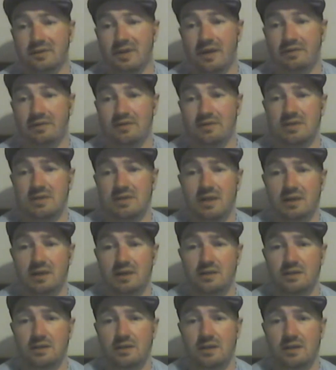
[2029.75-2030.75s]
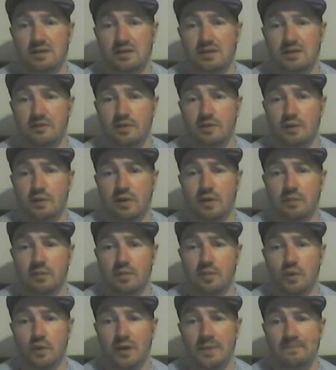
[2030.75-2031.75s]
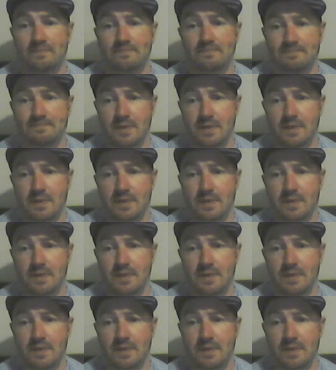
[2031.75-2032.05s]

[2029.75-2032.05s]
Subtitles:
haven't taken Safo Moore.